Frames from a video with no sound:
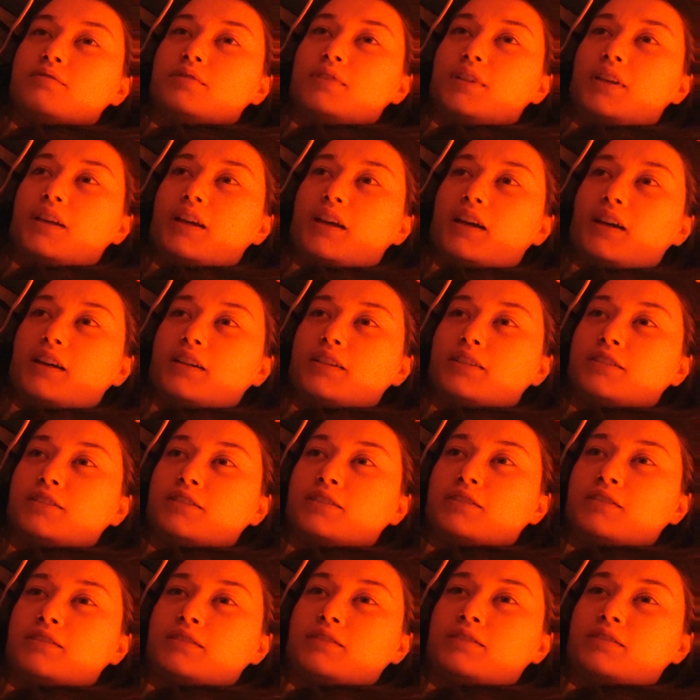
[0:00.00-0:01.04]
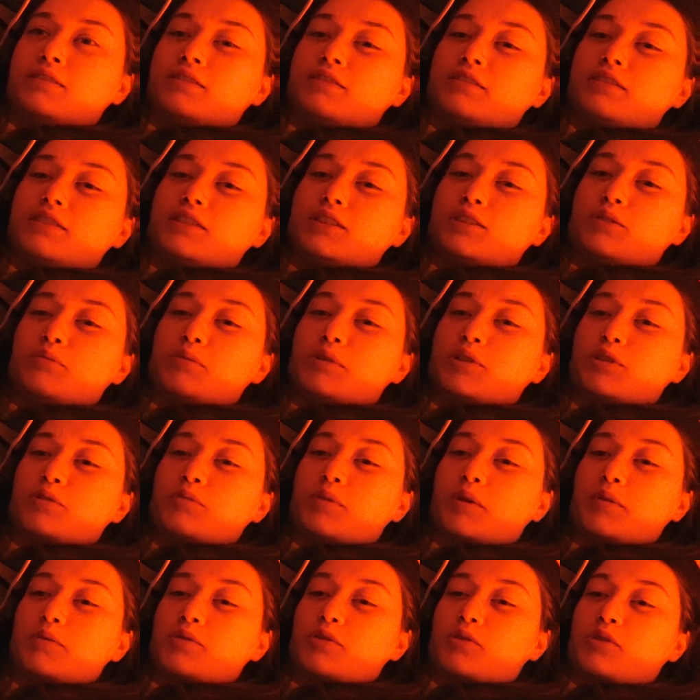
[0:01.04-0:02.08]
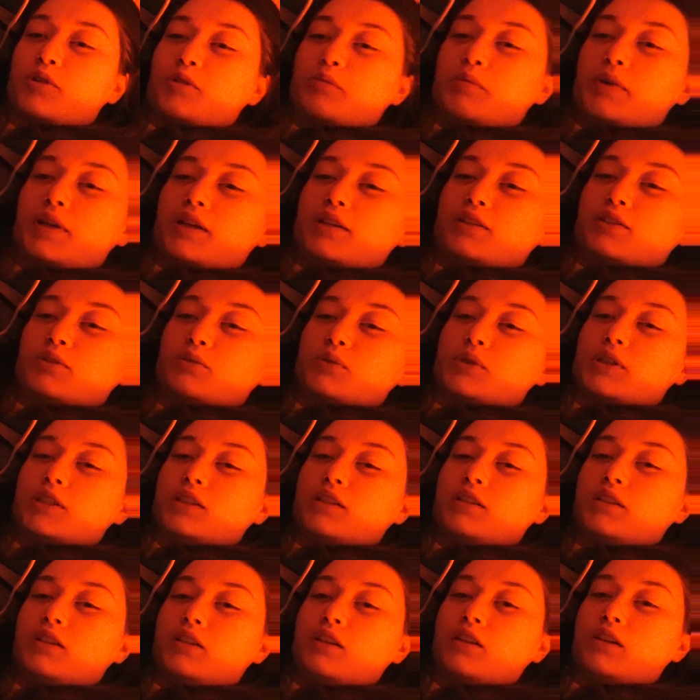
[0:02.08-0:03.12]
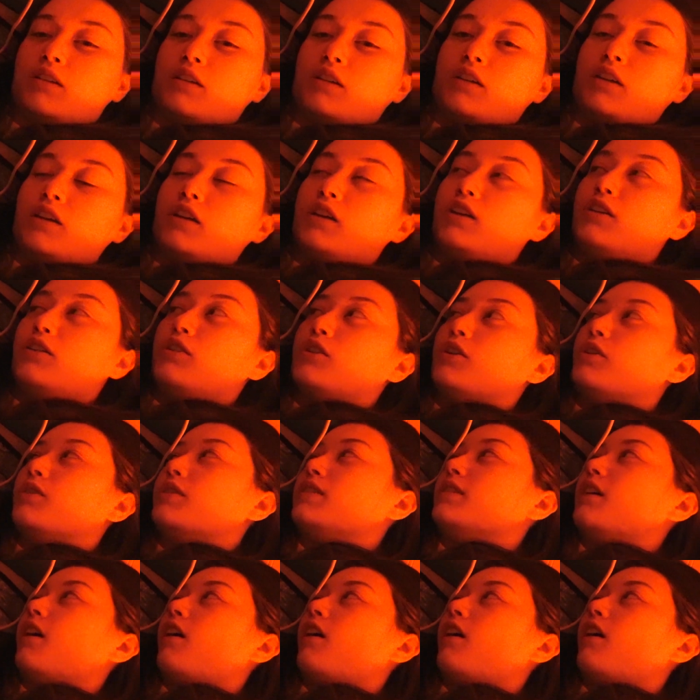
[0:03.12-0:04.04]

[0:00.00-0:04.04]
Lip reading: Yeah. The SpongeBob SquarePants one. You know, it's